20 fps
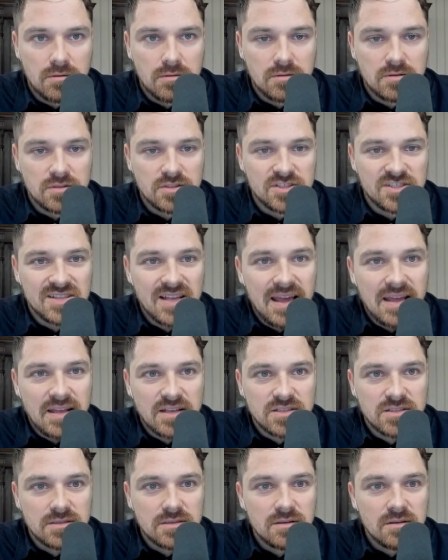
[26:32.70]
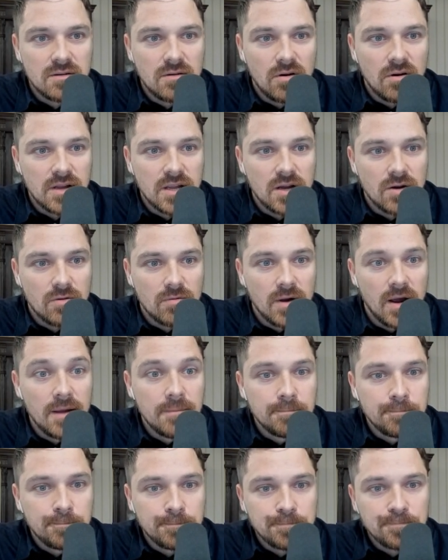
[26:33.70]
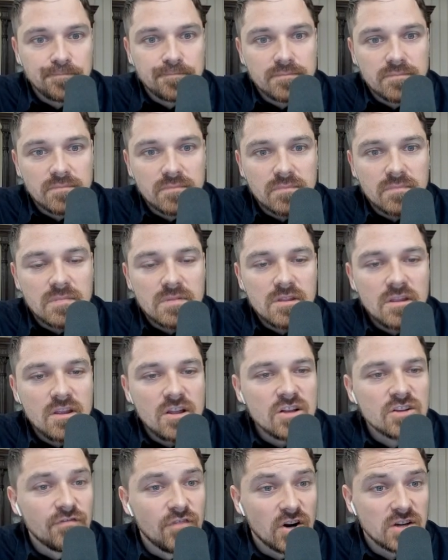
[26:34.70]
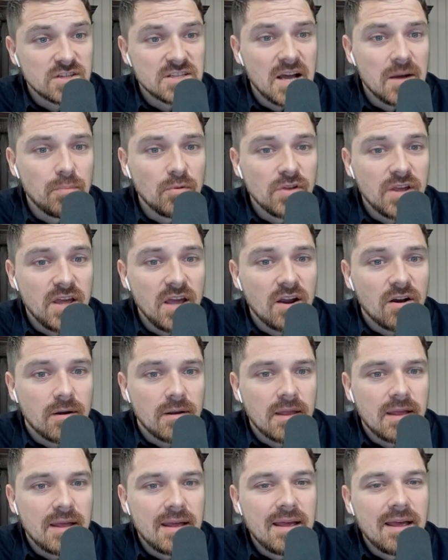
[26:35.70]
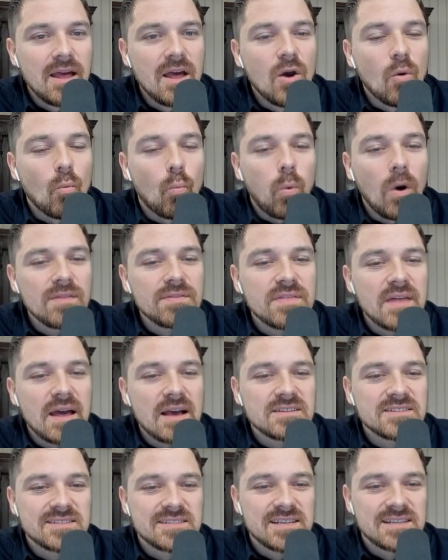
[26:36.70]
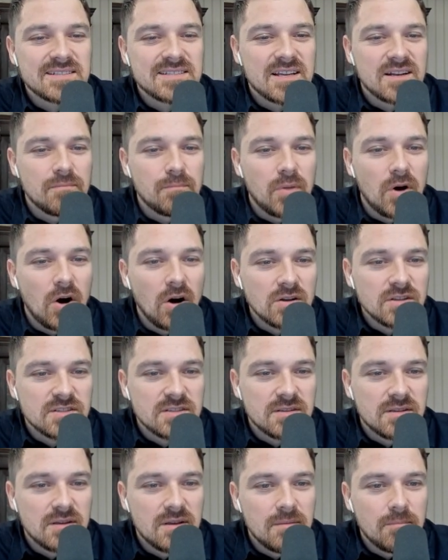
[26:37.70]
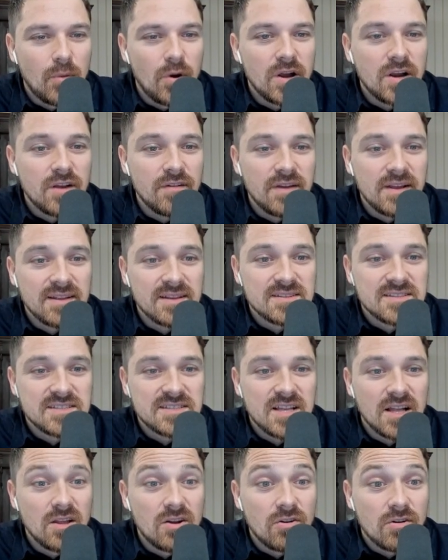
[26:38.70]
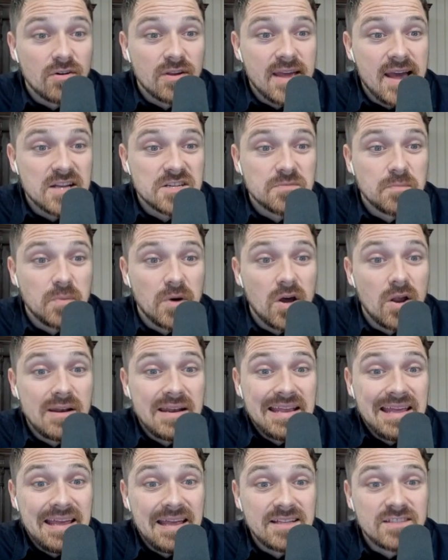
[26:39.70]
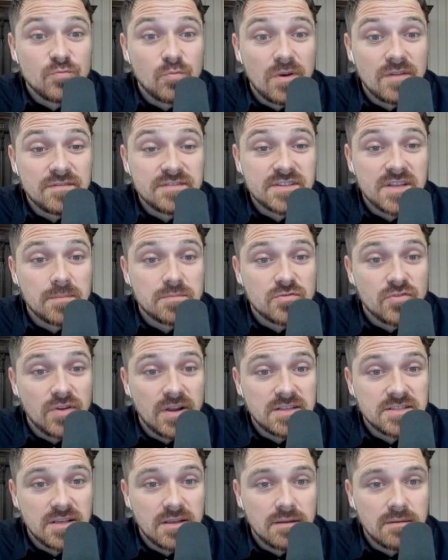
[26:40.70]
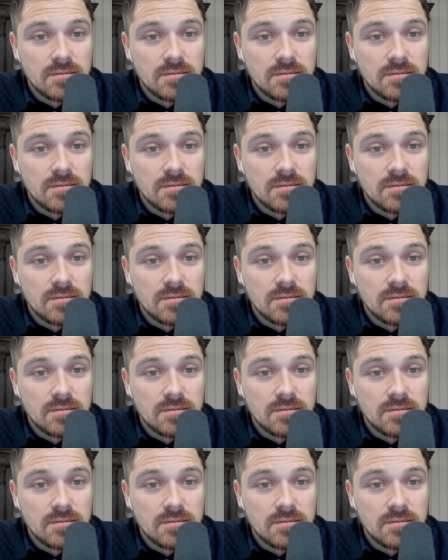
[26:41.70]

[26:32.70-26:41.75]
stakes on here, right? For example, here, $1,600 motivated seller or cash buyer leads with skip tracing.